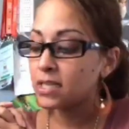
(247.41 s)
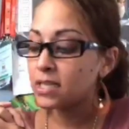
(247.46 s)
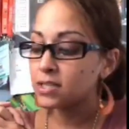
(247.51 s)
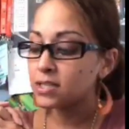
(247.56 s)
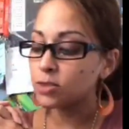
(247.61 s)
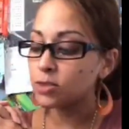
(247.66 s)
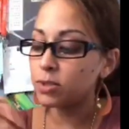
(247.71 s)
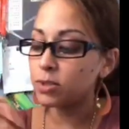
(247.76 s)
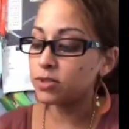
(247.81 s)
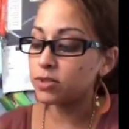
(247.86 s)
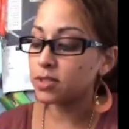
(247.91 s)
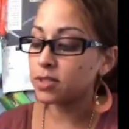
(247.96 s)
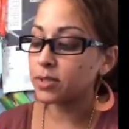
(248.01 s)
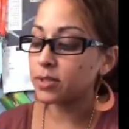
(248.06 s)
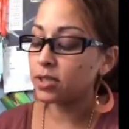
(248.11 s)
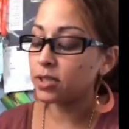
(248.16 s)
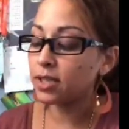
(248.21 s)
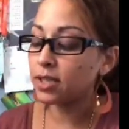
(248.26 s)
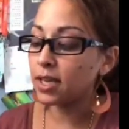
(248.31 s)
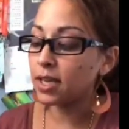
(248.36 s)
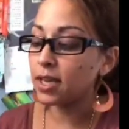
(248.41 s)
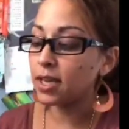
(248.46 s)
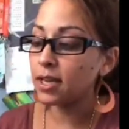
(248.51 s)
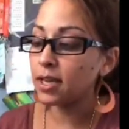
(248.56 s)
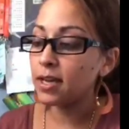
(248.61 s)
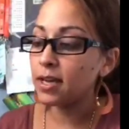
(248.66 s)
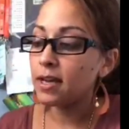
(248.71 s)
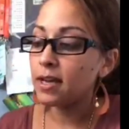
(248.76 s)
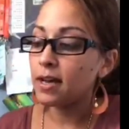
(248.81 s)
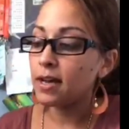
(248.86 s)
So we use them in
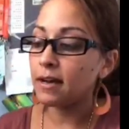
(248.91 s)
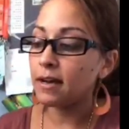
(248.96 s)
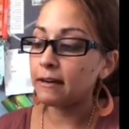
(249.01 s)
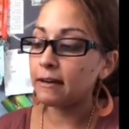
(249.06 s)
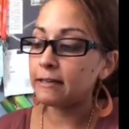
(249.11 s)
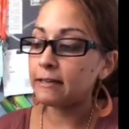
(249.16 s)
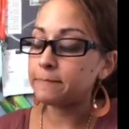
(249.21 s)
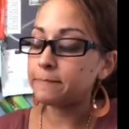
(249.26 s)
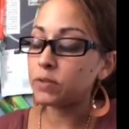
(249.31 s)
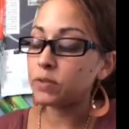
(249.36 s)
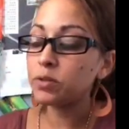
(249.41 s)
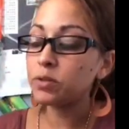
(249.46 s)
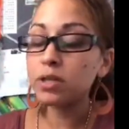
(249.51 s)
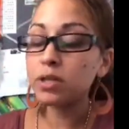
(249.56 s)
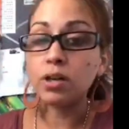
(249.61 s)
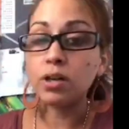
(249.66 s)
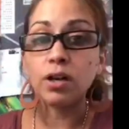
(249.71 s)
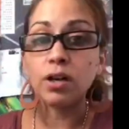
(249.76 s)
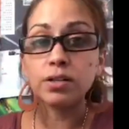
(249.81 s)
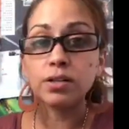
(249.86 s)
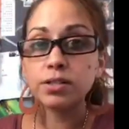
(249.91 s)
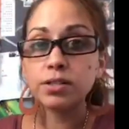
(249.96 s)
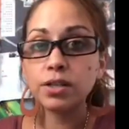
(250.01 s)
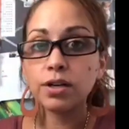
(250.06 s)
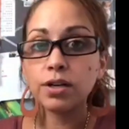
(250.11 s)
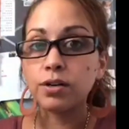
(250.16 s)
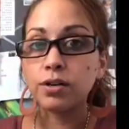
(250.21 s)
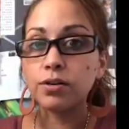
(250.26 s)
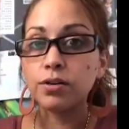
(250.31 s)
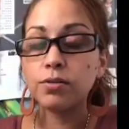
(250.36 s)
cooking. You can
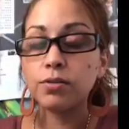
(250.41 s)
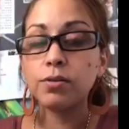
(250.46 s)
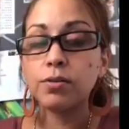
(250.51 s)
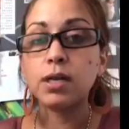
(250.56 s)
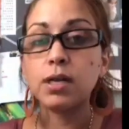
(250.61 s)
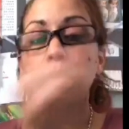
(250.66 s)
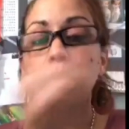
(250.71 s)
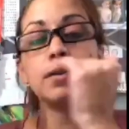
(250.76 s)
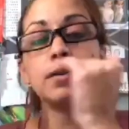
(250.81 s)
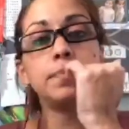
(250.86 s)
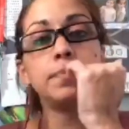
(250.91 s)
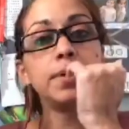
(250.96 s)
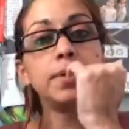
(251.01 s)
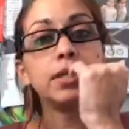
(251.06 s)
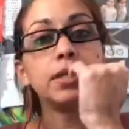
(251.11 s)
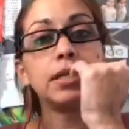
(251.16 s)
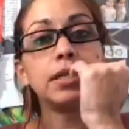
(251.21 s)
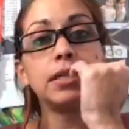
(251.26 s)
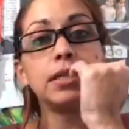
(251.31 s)
also put